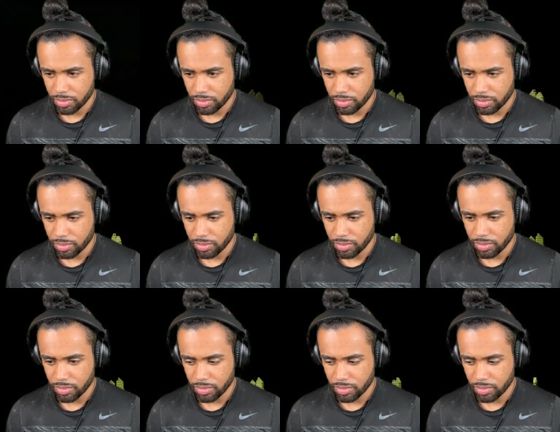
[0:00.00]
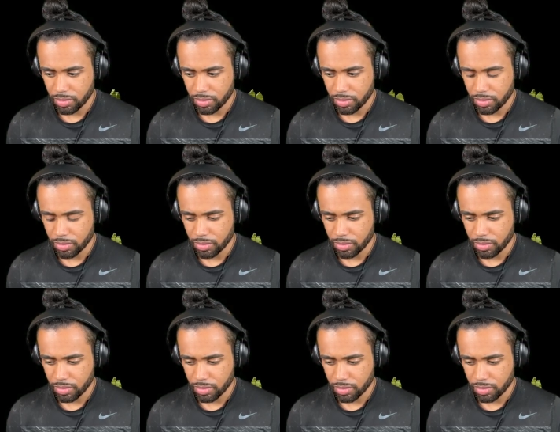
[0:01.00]

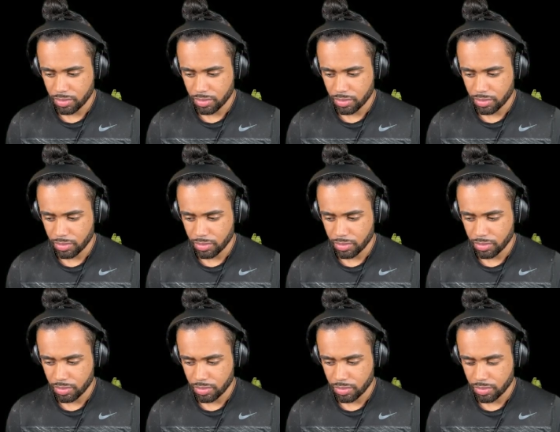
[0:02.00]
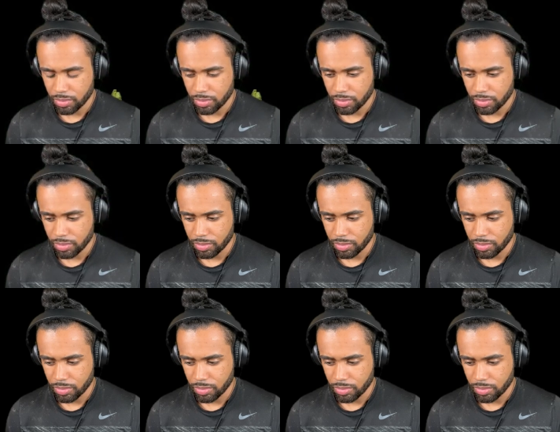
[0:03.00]

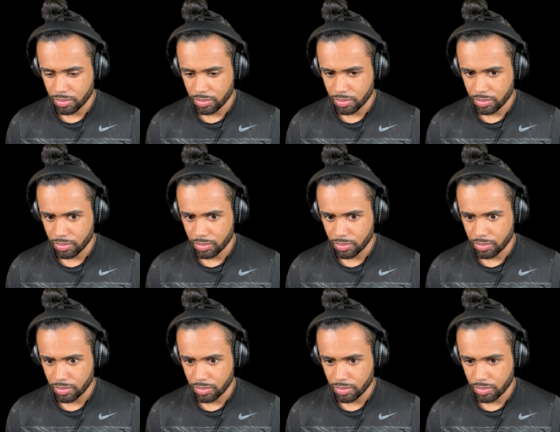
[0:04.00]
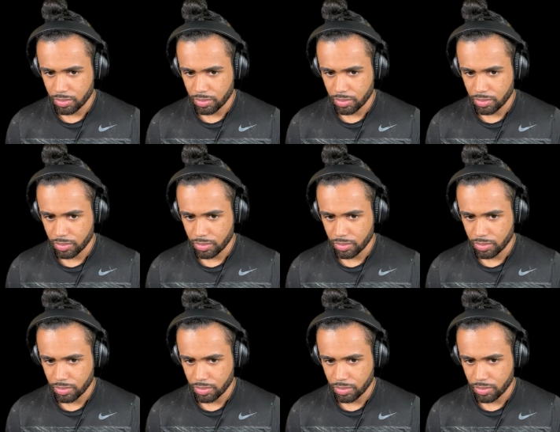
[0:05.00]
[no speech]